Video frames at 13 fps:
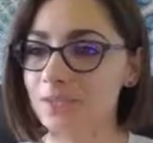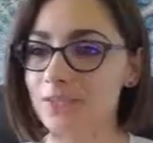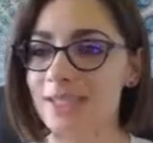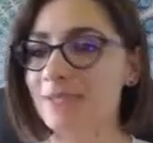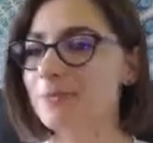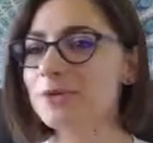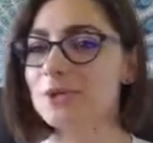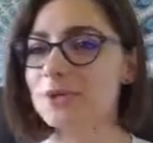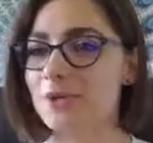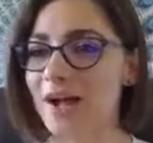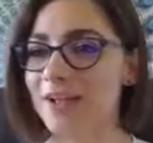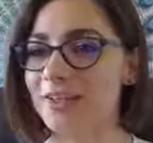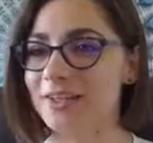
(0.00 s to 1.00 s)

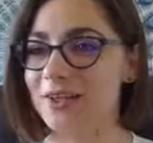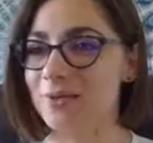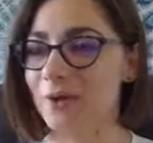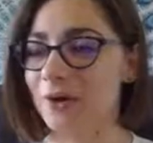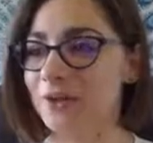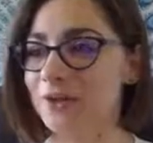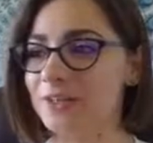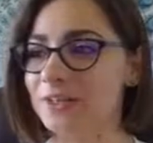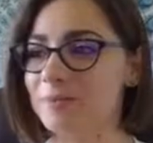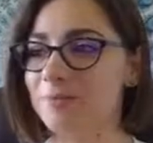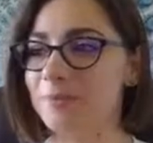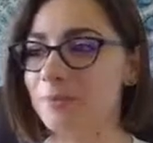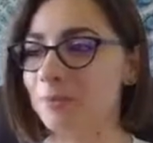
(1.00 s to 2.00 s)
spirituality
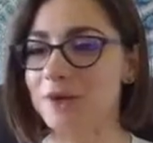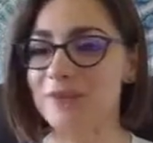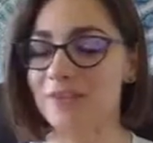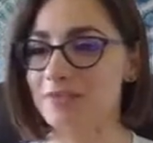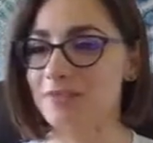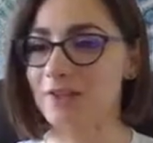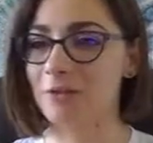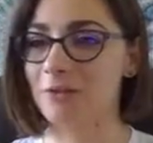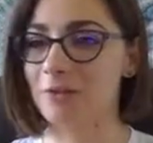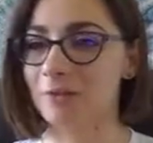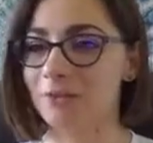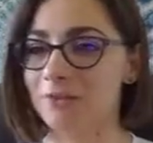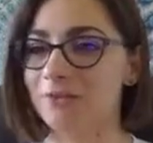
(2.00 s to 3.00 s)
world, the personal development
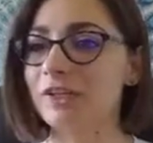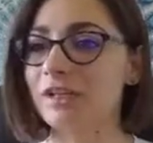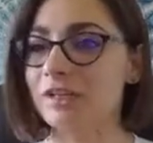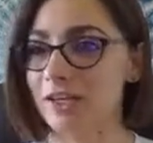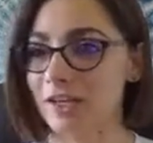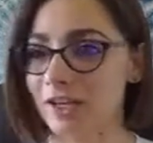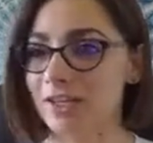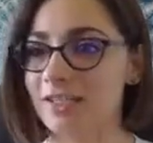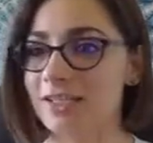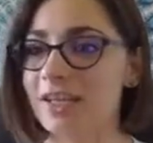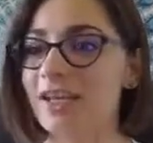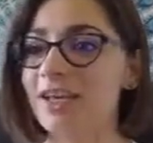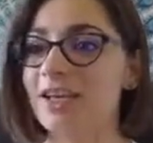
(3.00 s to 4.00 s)
world for years.